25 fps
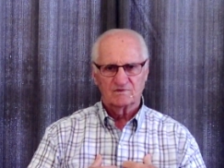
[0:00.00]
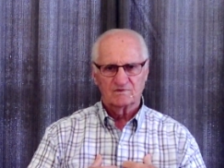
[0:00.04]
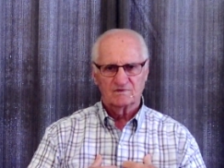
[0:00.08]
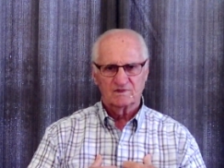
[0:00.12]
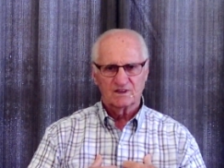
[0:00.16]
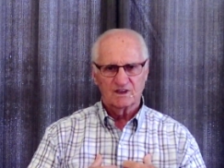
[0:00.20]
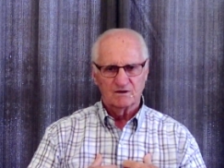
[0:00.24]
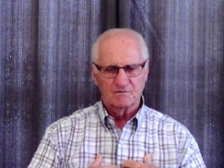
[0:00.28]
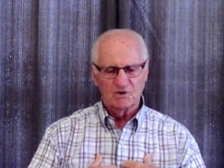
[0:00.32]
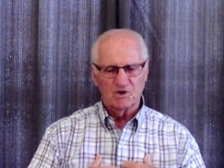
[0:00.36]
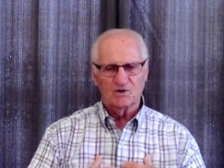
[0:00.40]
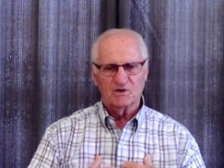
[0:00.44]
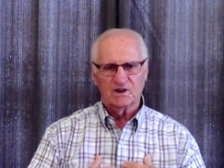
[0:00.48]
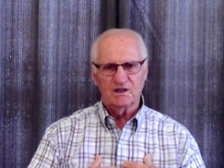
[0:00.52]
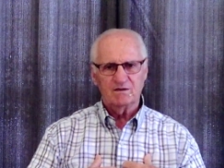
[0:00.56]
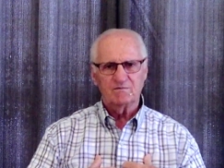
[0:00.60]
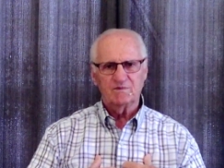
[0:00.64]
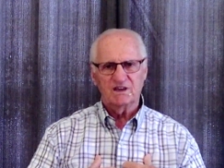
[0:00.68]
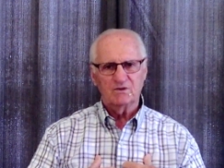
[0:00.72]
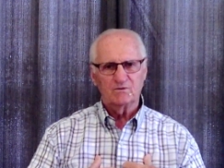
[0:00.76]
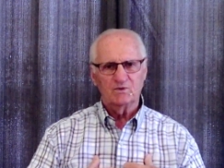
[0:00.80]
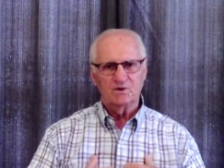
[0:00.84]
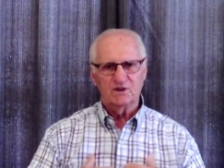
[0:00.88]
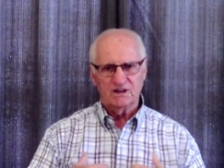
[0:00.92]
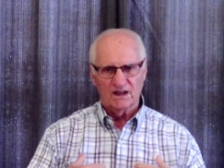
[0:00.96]
Come on,
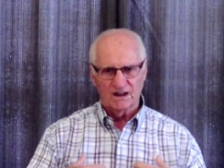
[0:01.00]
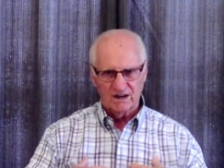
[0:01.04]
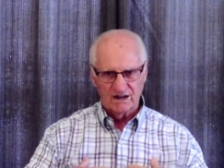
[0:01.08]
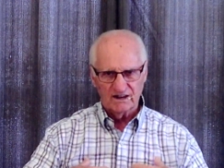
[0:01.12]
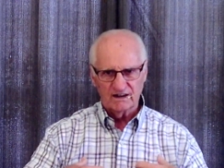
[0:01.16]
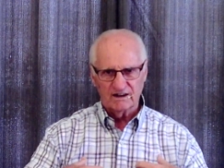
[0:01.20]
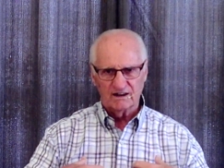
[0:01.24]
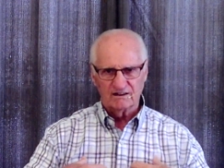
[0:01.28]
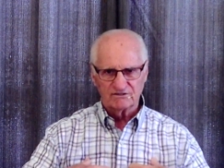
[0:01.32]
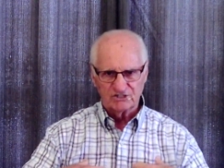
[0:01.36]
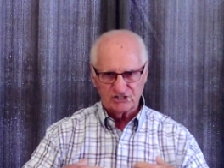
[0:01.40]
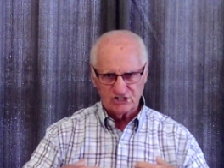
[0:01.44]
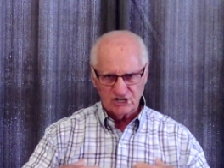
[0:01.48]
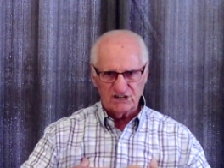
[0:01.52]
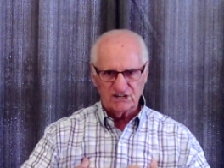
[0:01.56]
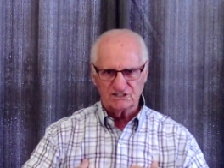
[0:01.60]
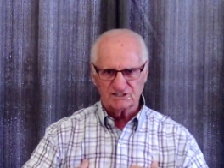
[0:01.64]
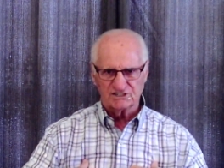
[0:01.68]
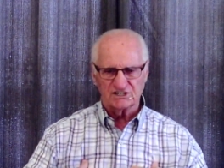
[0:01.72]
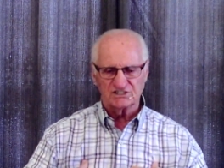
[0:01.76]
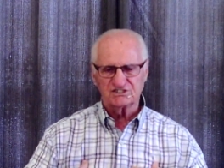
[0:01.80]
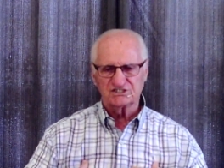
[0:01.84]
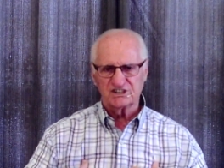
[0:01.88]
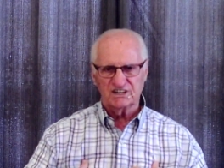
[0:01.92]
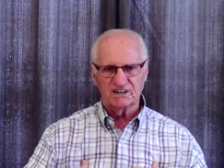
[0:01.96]
amen. We got a little of
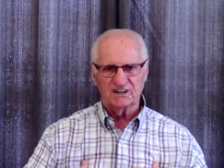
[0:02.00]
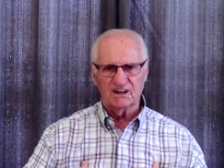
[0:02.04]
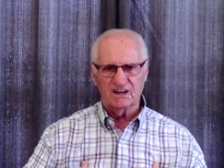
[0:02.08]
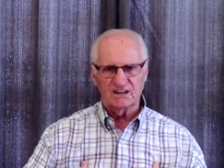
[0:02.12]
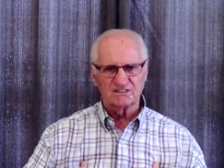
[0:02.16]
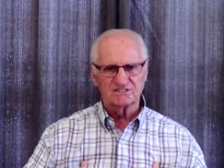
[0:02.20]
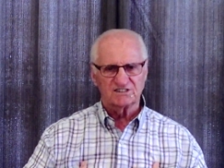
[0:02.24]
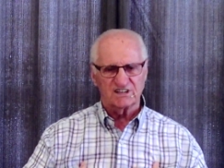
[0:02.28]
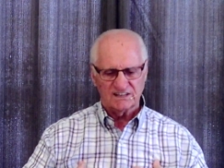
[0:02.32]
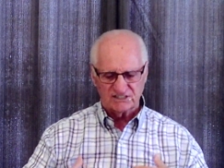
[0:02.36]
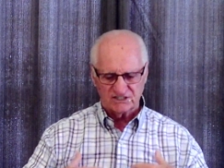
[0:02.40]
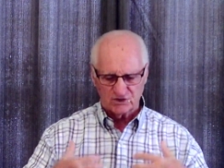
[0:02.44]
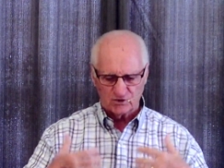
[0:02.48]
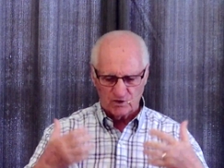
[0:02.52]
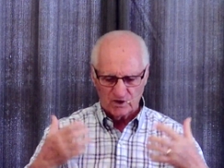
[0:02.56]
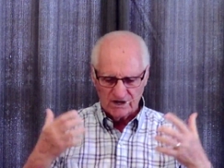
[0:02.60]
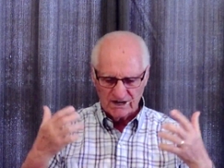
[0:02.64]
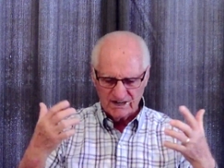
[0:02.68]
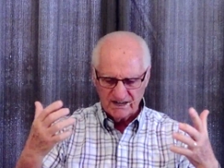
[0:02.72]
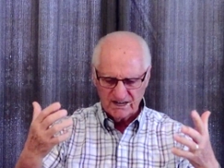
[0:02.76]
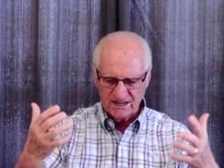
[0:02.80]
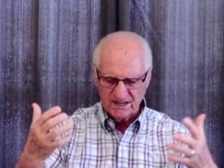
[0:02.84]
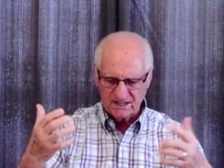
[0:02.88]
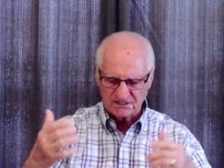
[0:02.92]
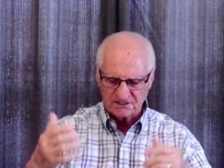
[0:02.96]
Jesus in us. That's what it
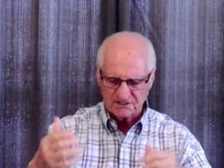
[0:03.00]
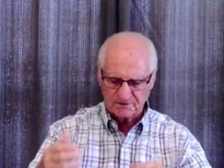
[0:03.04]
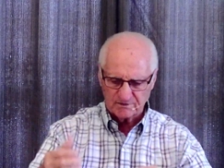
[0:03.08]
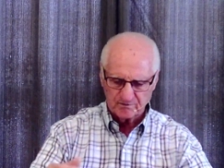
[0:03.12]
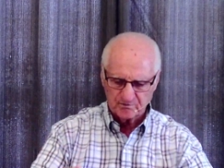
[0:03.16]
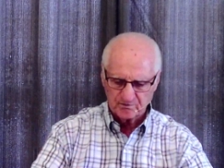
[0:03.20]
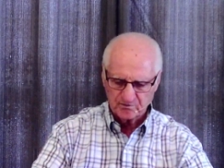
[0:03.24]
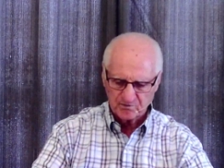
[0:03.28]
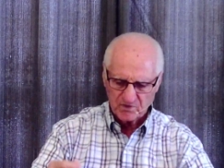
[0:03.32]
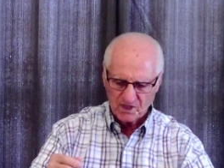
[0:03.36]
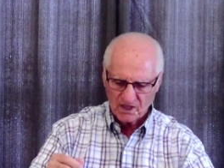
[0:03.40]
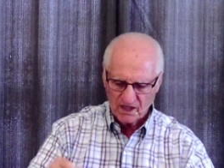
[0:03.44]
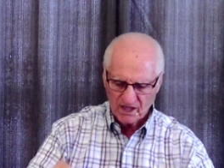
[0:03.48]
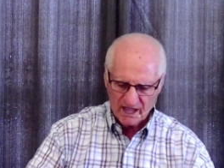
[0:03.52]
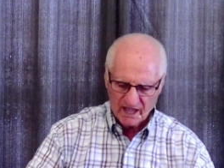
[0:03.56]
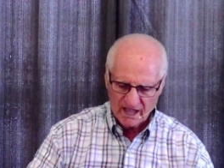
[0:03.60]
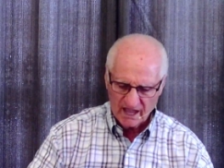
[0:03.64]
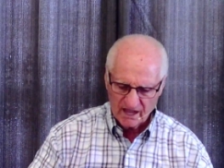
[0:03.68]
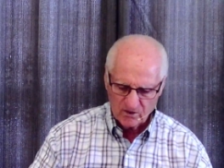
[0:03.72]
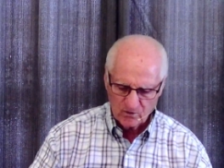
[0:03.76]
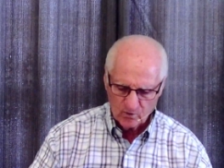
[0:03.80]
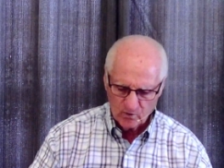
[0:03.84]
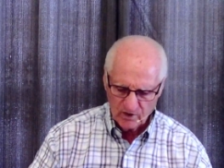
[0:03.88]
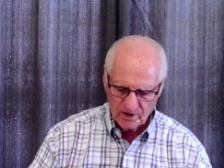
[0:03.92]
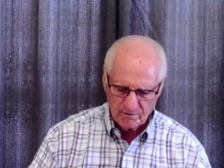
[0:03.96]
is.
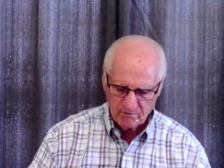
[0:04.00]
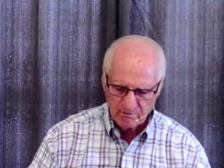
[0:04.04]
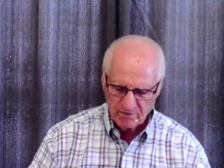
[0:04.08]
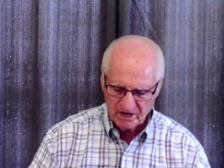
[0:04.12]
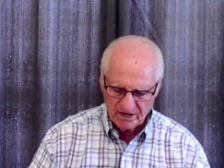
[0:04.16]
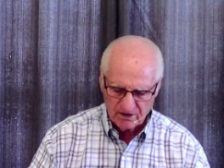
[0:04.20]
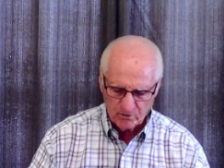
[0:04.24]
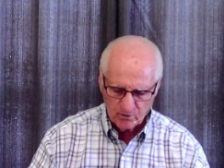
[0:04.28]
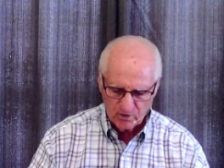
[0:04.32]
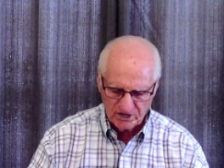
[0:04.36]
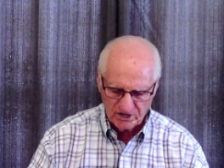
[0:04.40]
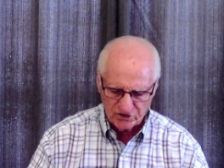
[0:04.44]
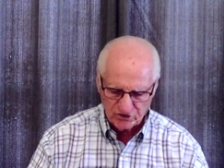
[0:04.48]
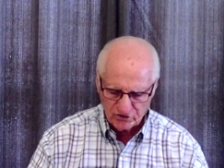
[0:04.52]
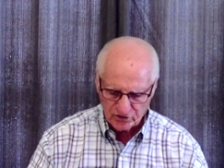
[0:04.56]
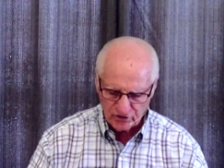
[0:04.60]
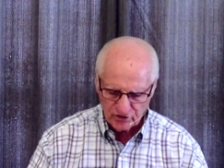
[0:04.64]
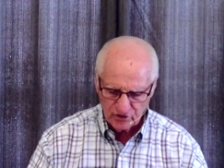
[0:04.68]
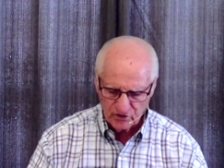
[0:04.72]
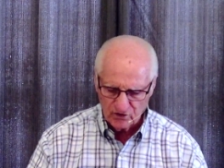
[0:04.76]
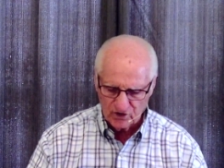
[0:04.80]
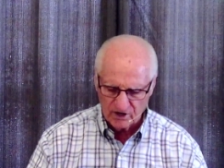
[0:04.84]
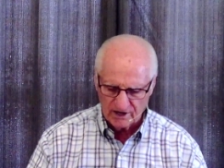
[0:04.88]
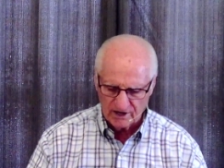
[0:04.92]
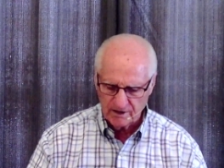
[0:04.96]
And we, be, we
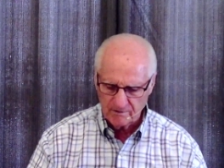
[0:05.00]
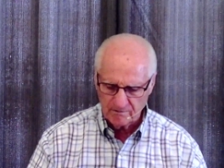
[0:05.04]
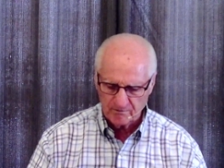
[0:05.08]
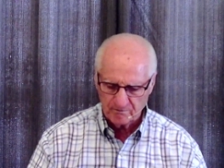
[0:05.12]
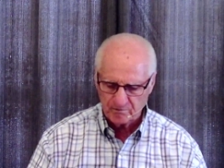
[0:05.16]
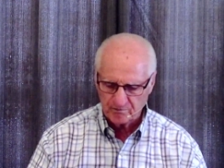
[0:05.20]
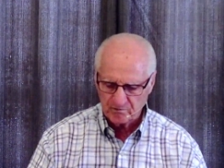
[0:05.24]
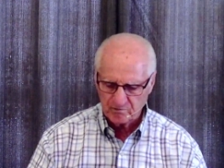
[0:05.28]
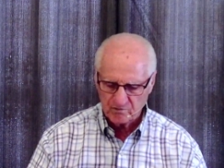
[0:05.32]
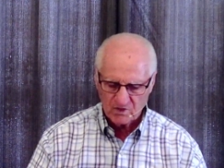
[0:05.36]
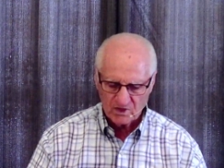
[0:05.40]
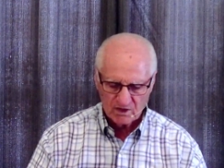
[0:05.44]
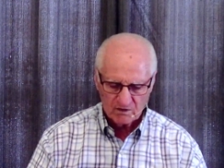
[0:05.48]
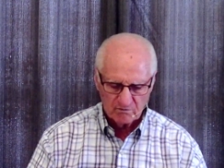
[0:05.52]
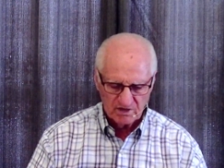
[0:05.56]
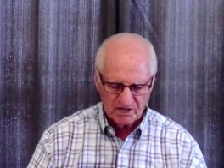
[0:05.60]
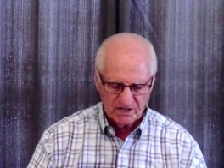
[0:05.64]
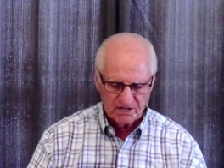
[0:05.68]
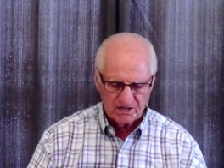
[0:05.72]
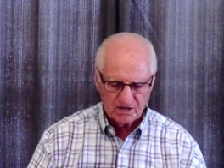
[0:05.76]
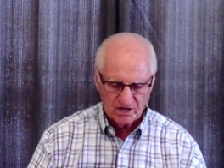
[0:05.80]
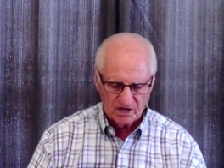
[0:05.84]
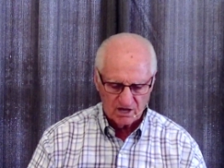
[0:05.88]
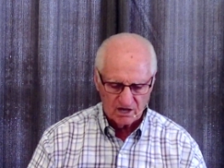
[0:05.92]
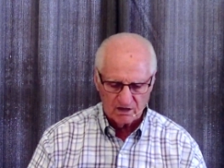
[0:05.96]
truly
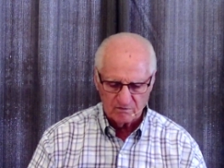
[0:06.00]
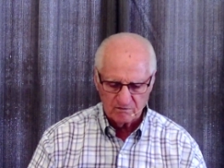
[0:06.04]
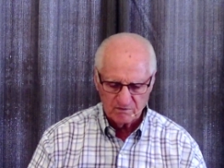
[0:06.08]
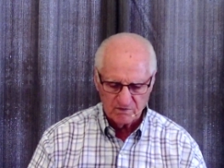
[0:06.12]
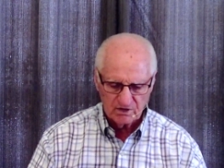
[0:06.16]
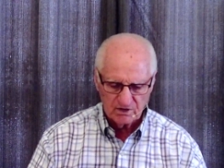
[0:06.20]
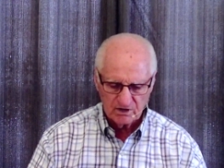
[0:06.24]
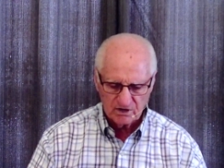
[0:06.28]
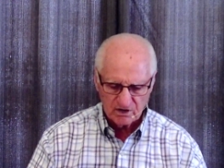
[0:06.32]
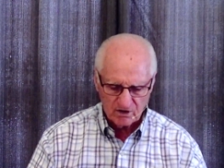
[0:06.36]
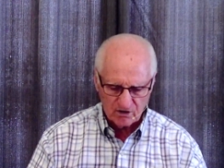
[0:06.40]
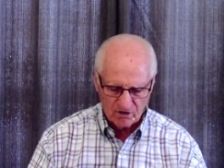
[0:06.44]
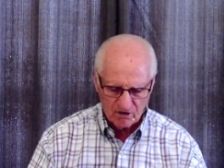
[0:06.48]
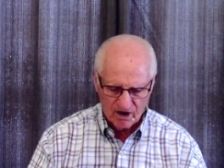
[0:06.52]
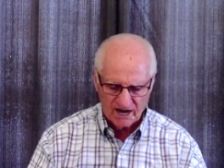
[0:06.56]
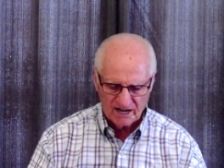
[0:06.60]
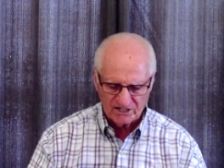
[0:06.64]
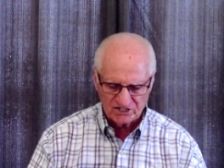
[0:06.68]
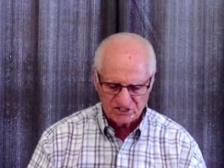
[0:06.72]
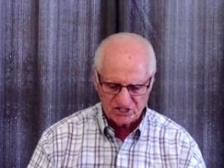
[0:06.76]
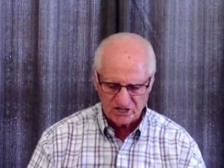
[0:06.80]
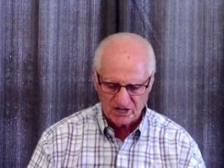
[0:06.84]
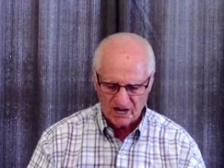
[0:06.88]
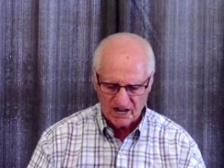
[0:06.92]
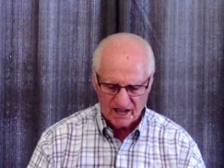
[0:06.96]
become
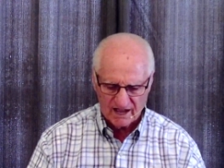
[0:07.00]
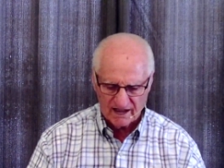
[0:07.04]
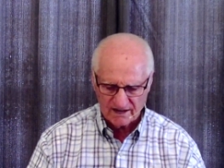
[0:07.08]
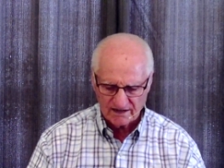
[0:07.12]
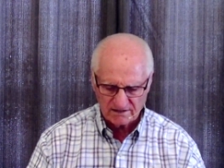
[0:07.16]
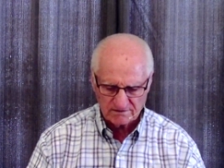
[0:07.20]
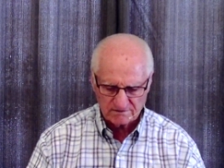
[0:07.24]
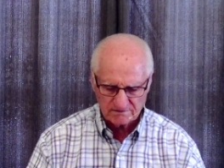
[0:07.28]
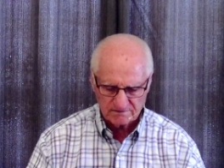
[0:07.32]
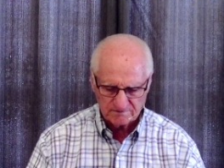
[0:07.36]
Christ-like.